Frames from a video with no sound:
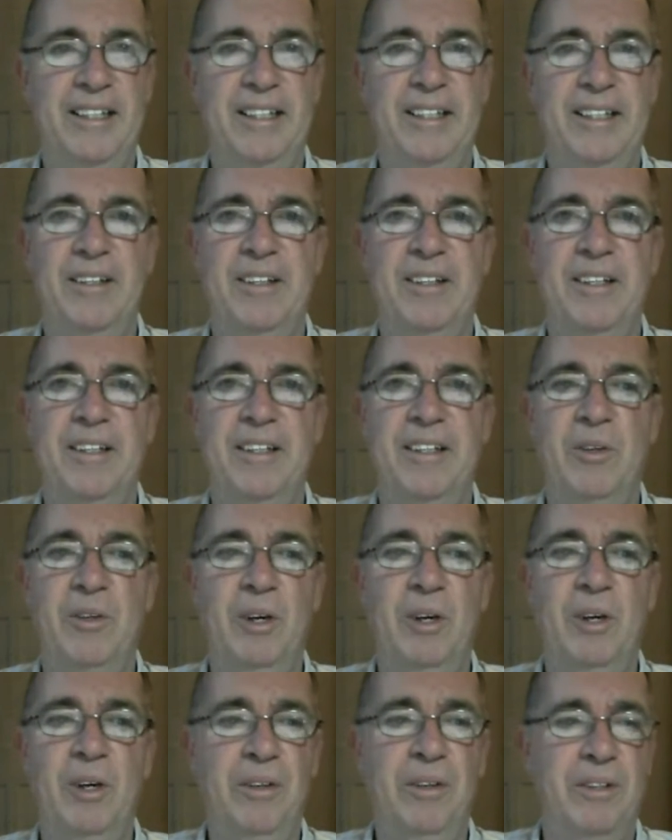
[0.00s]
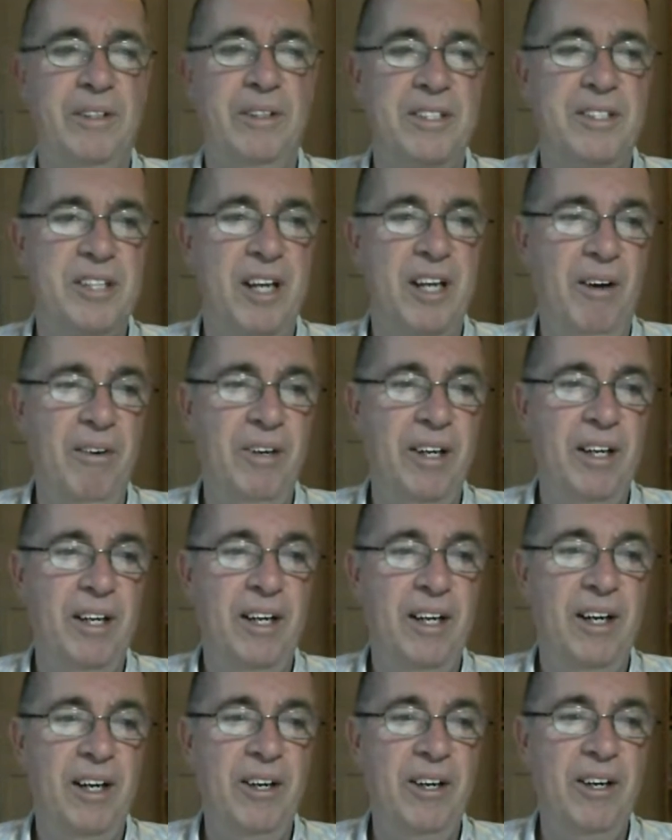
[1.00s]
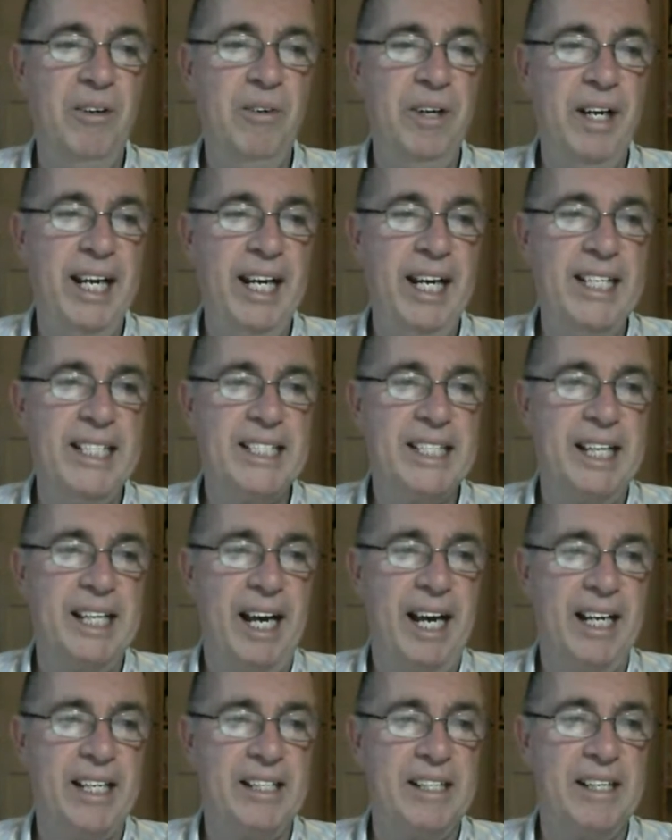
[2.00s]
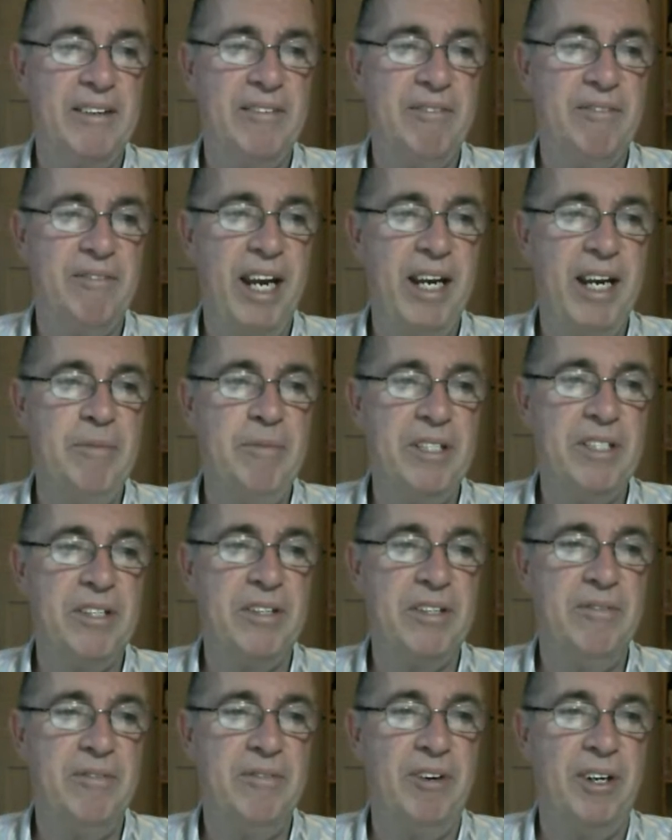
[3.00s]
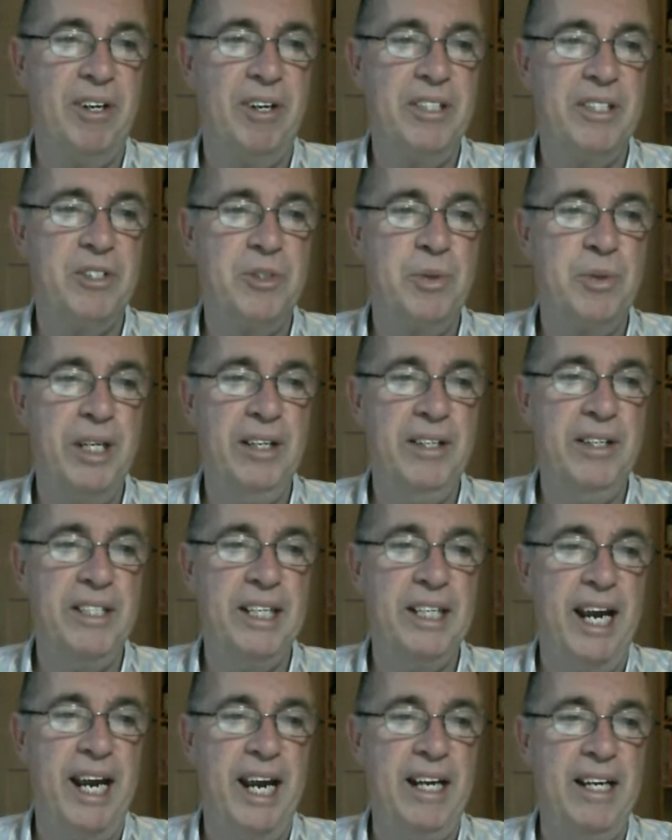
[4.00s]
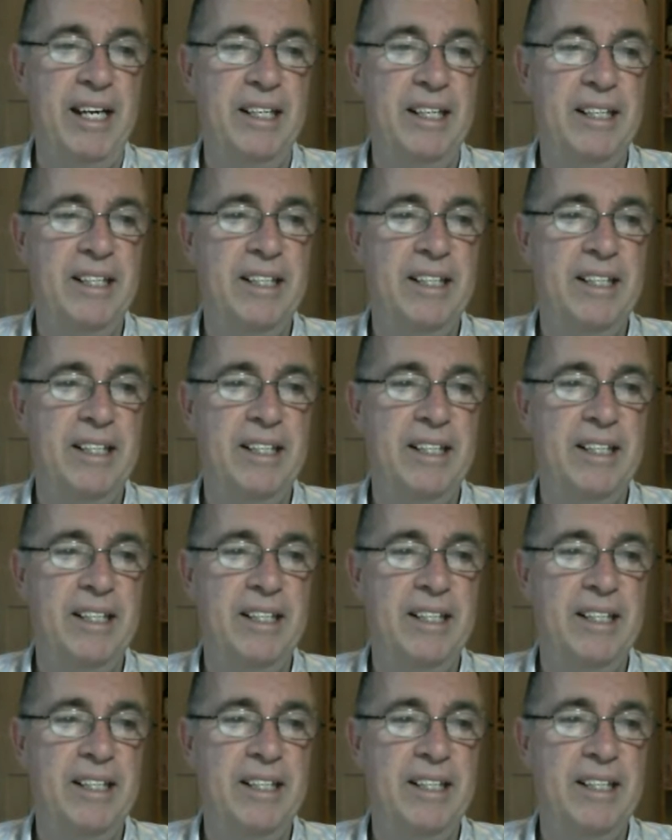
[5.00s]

Oh, so who is that famous voice? Should we hear it again?